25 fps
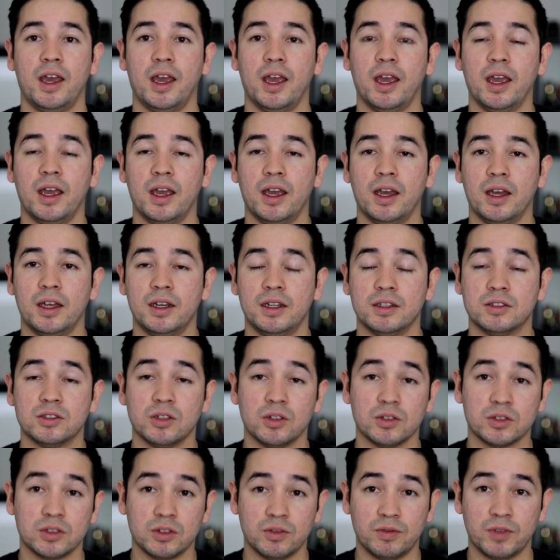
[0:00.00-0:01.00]
and it's
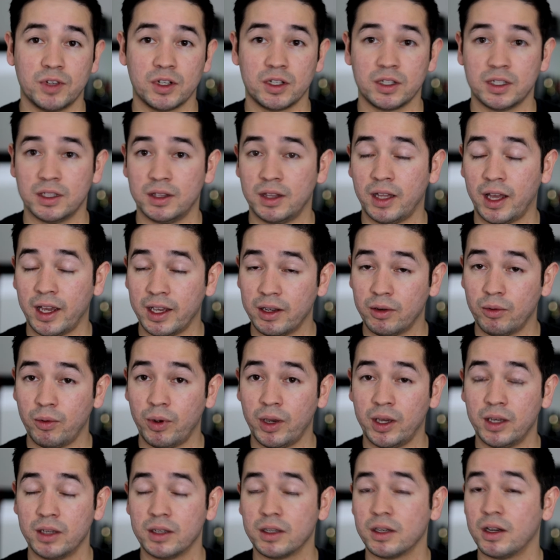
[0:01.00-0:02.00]
also very
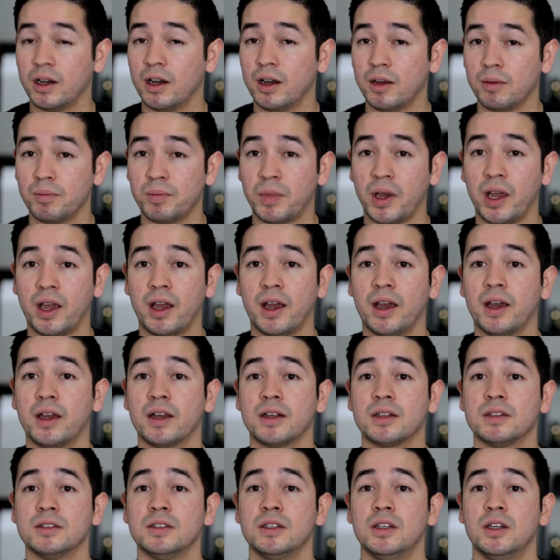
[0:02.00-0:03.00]
lightweight,
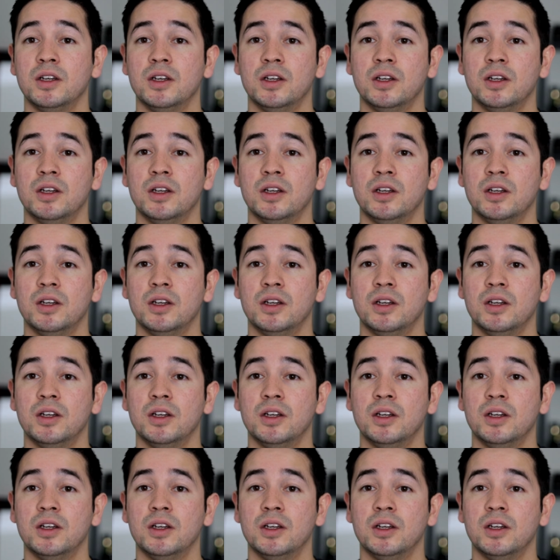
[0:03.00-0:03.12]
compact,